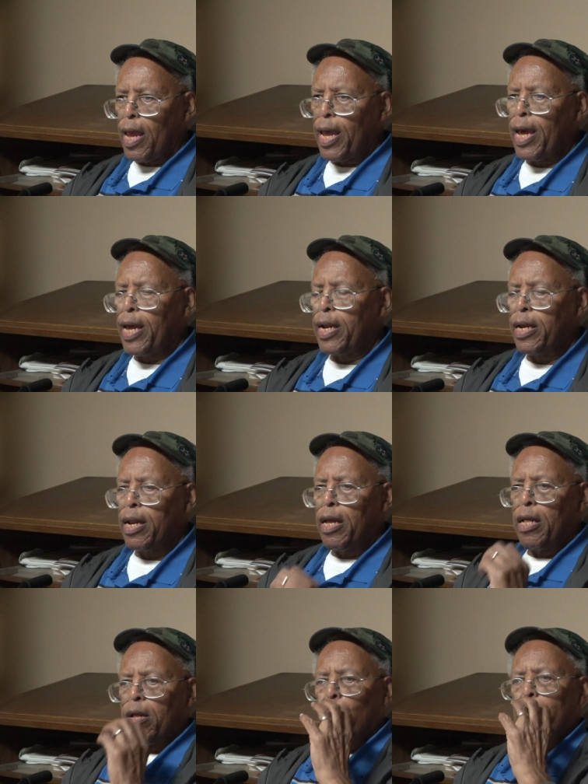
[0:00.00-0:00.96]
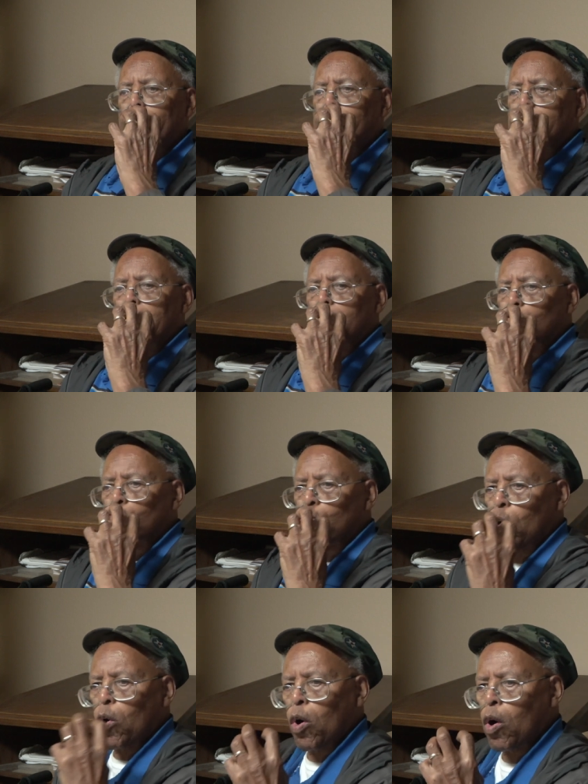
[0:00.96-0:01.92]
And when it says
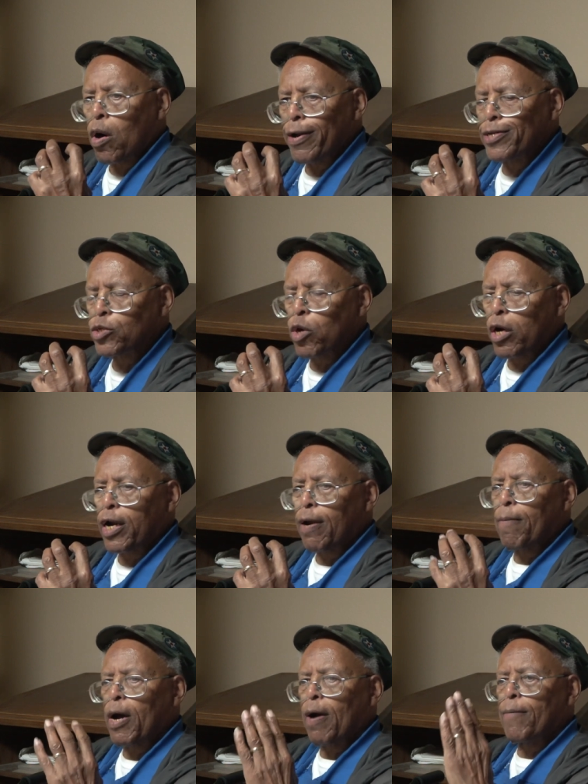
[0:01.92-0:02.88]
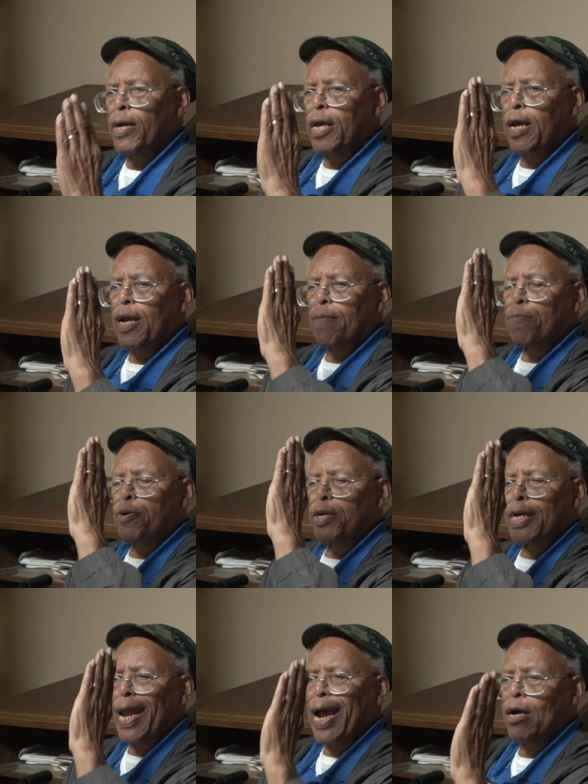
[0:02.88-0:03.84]
roar, it's talking about making a
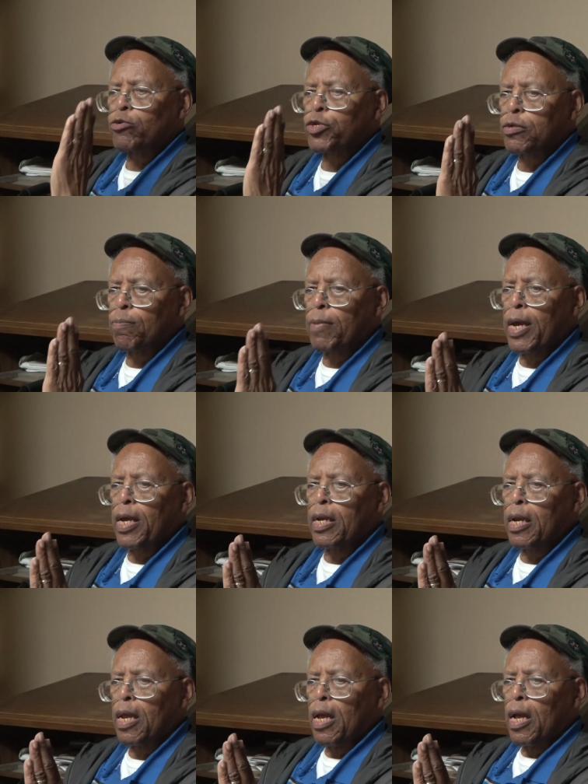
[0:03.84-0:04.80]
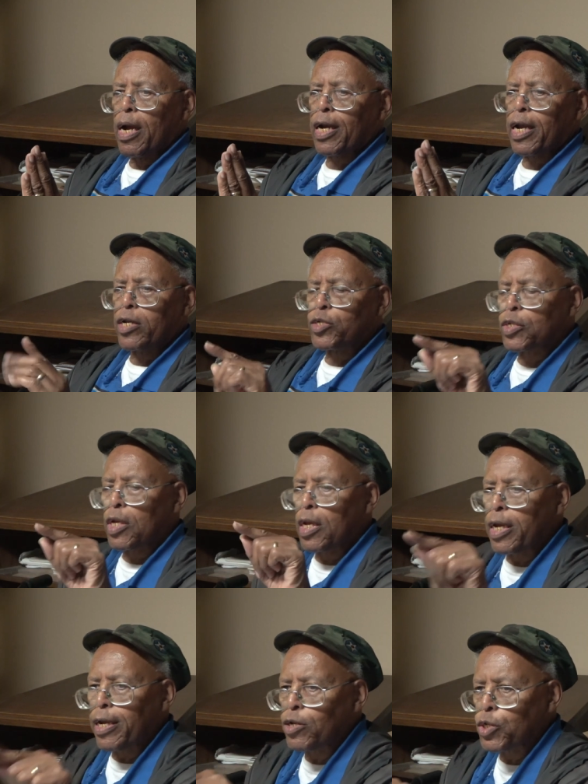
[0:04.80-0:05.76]
pronouncement against
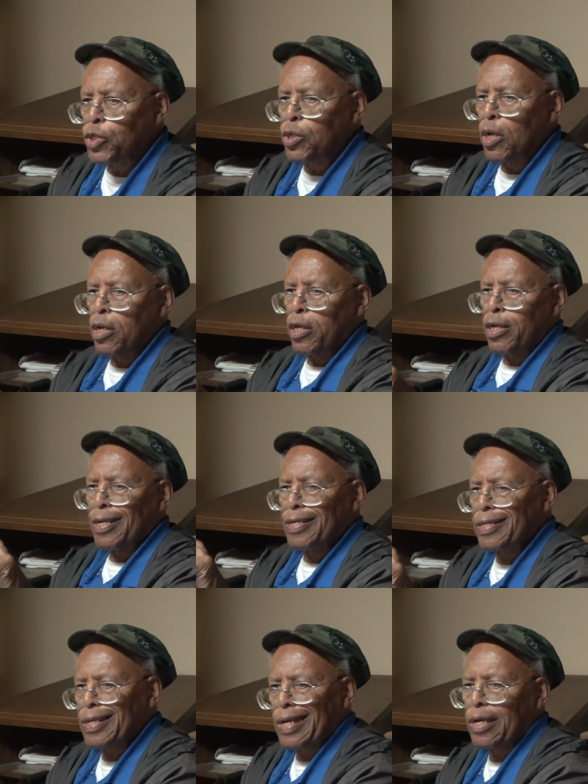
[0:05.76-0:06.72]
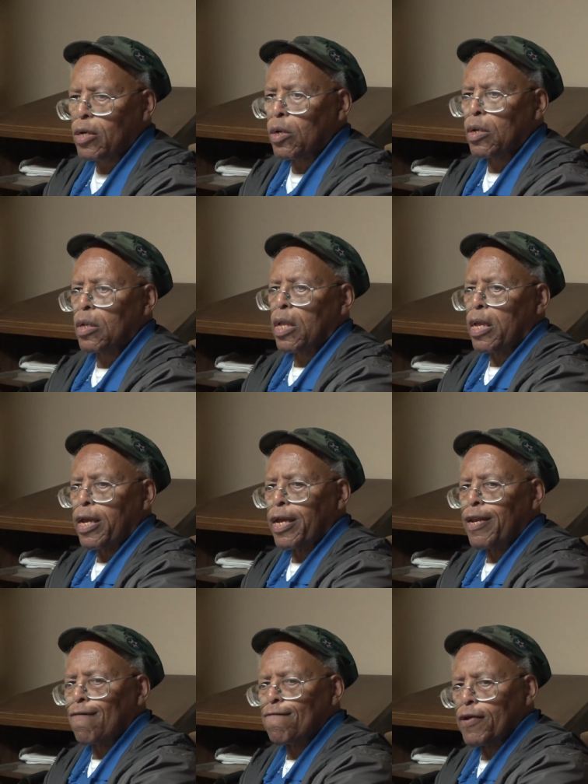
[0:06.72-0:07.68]
each single
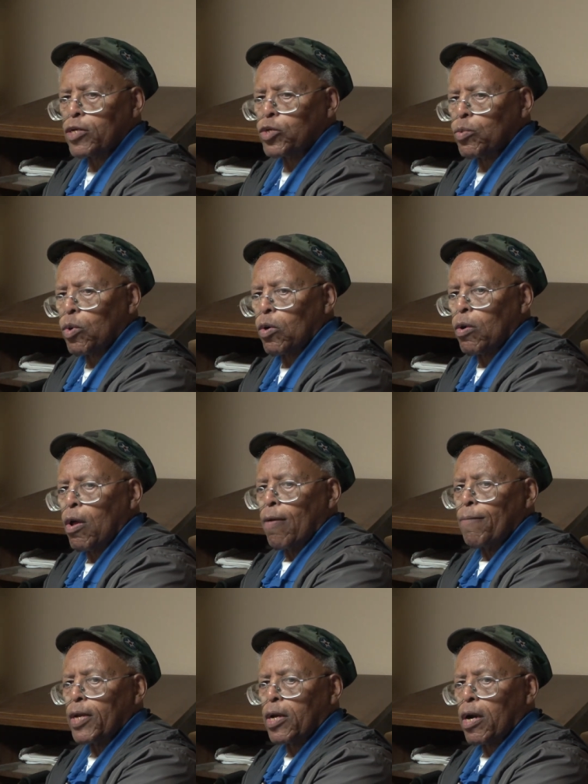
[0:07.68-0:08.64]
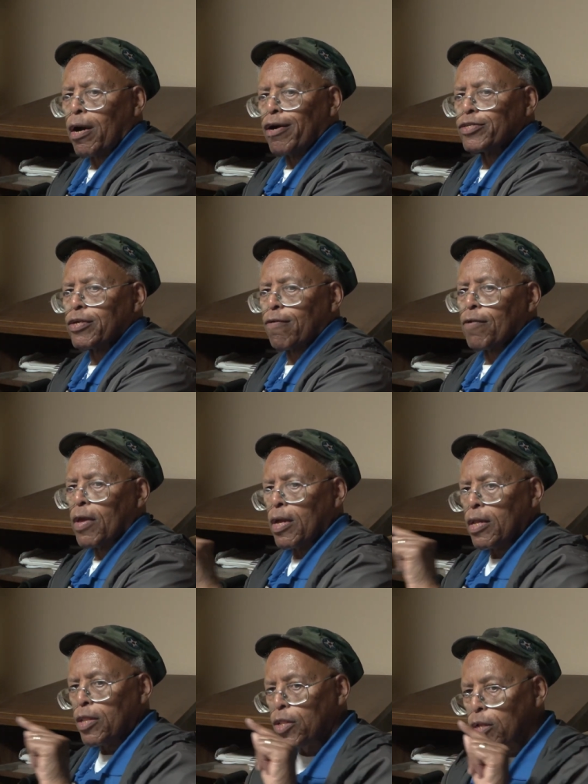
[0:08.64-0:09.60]
individual because of
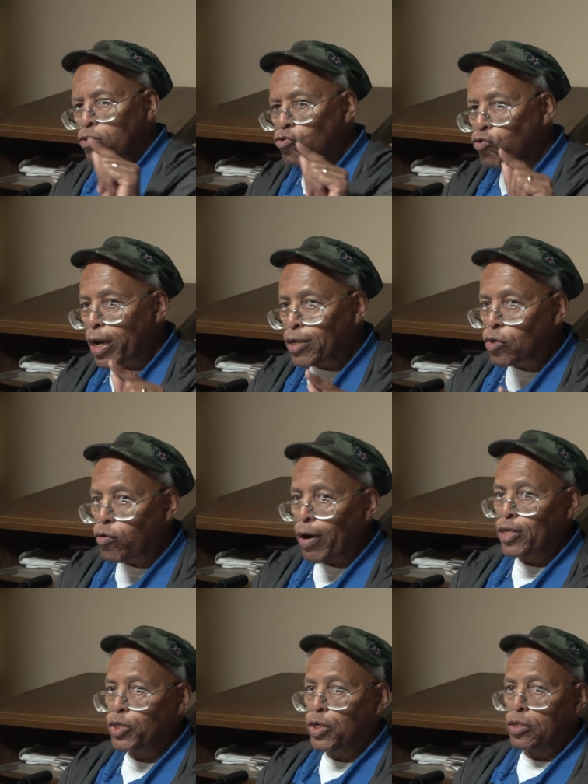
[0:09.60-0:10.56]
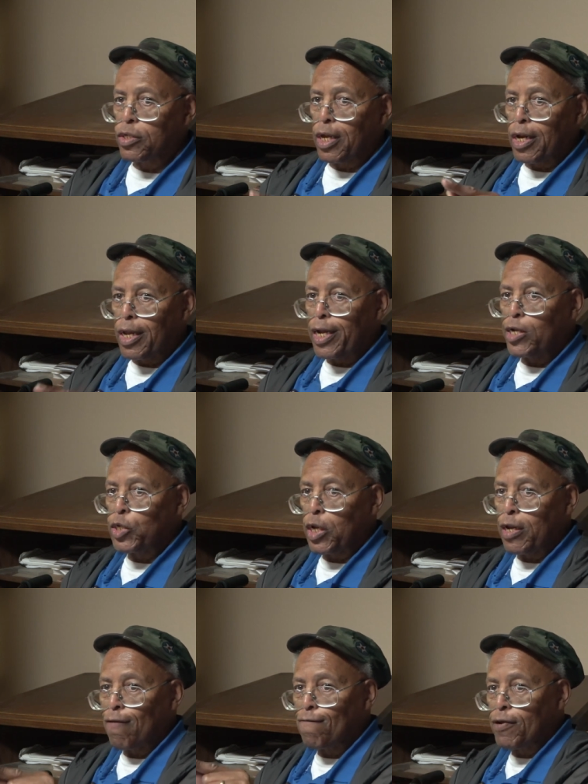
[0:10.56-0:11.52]
the transgressions that
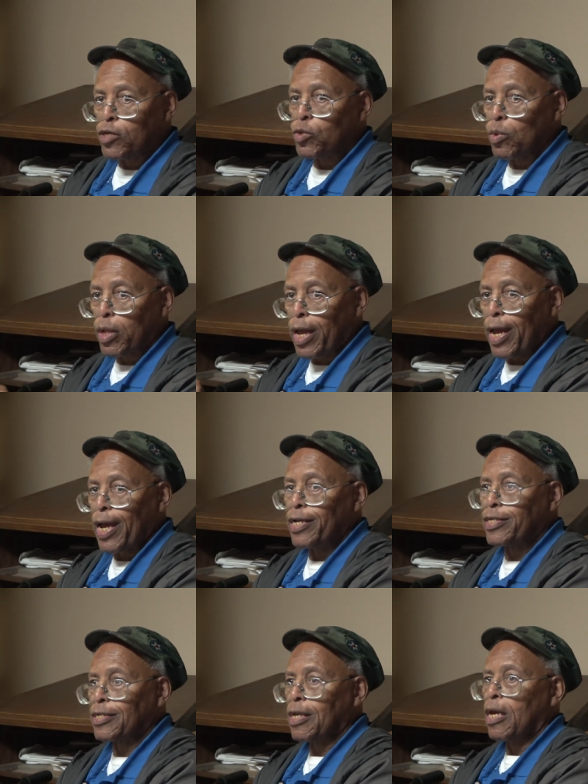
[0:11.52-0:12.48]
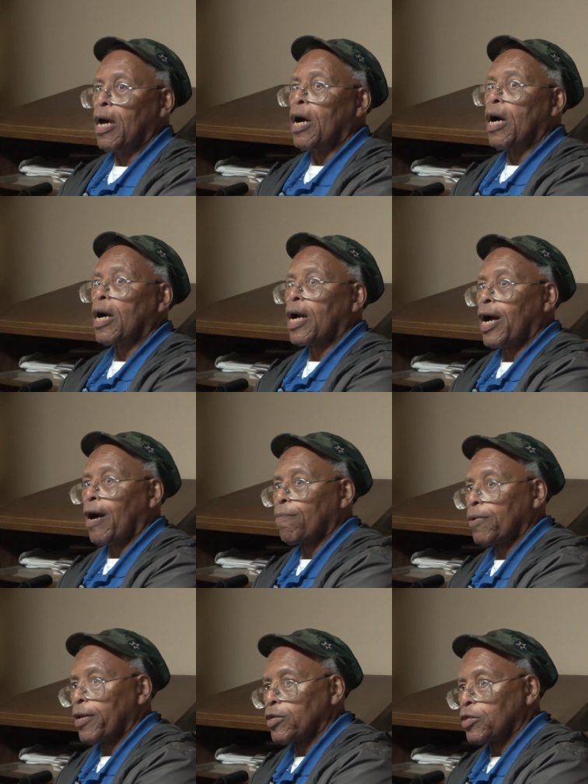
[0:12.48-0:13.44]
each individual has
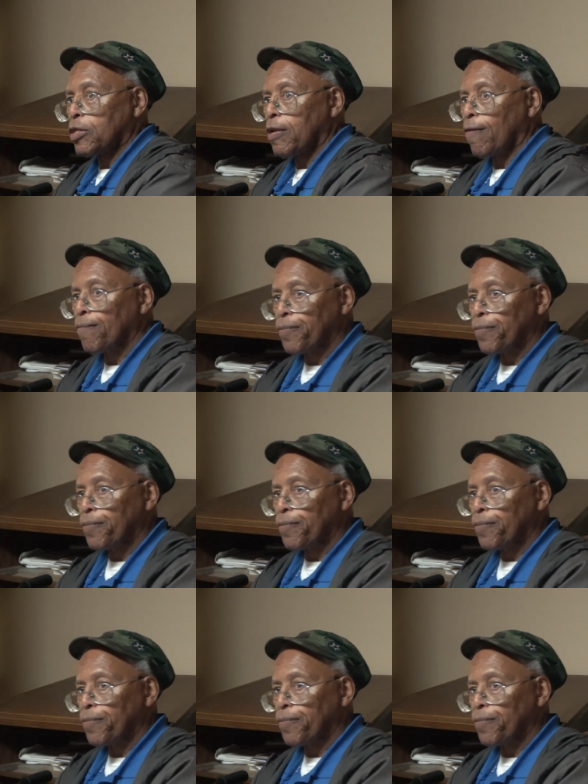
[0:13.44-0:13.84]
accomplished.